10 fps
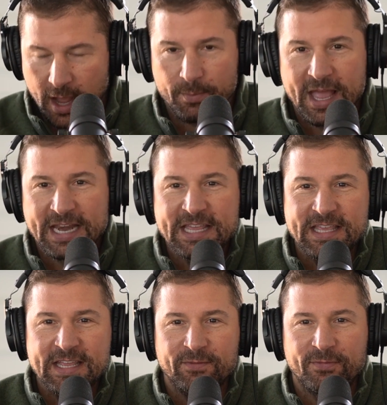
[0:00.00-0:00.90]
Any of
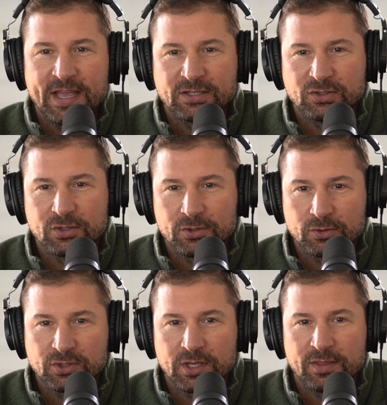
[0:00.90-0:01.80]
the
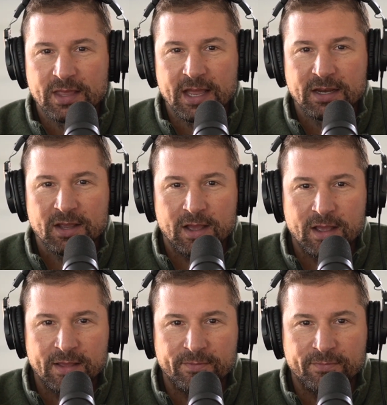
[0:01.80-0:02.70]
investors that
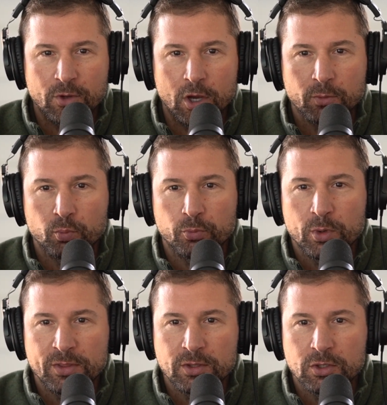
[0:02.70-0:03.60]
have gone
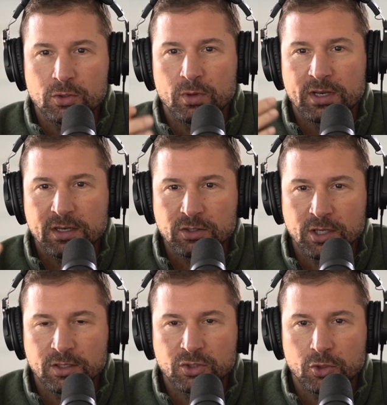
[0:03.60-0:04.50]
with you and done
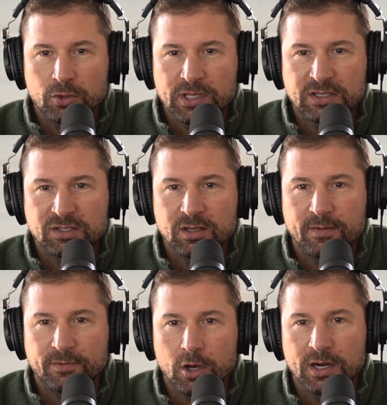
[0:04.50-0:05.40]
the turnkey stuff,
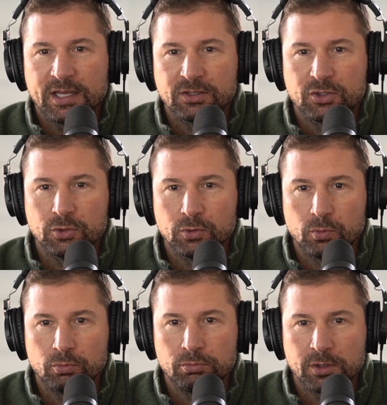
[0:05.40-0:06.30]
gone on
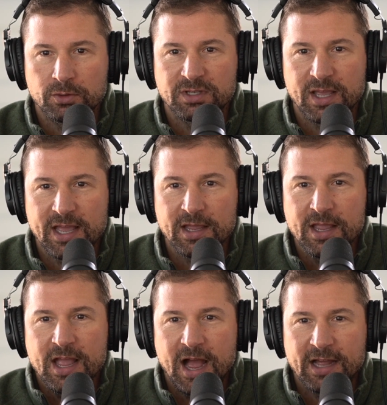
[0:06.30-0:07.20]
to, you know, say, hey,
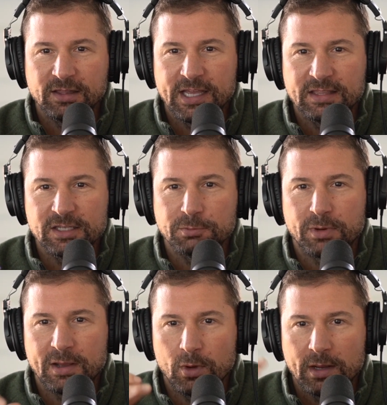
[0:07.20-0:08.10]
I like this, but
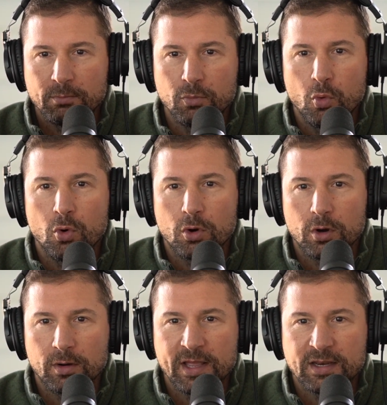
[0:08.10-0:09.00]
I want
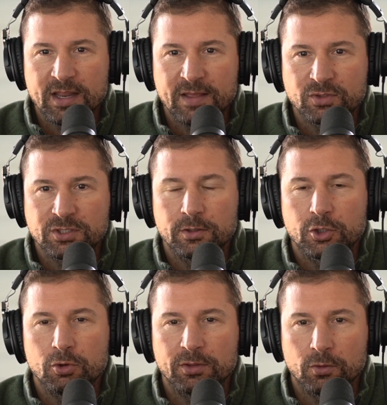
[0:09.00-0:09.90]
more, and have started to
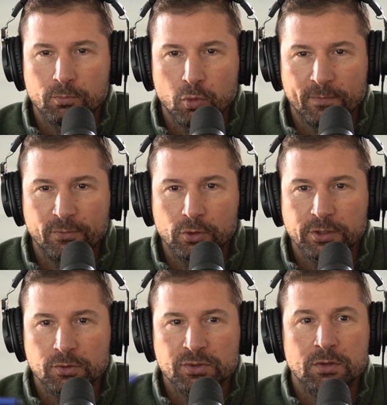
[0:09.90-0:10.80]
create their own
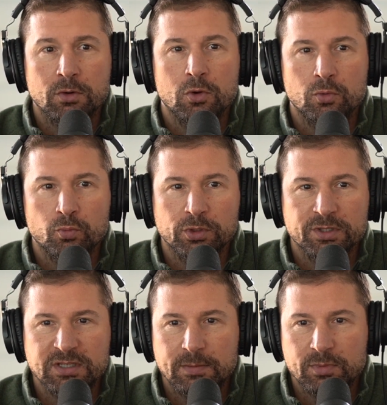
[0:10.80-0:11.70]
portfolios and their own real
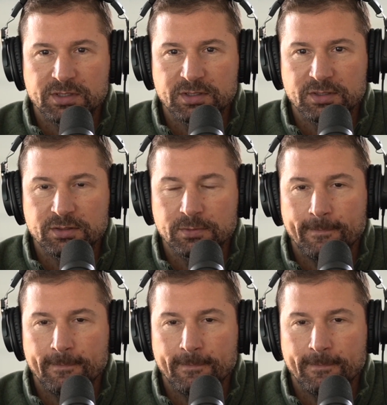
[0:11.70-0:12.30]
estate businesses?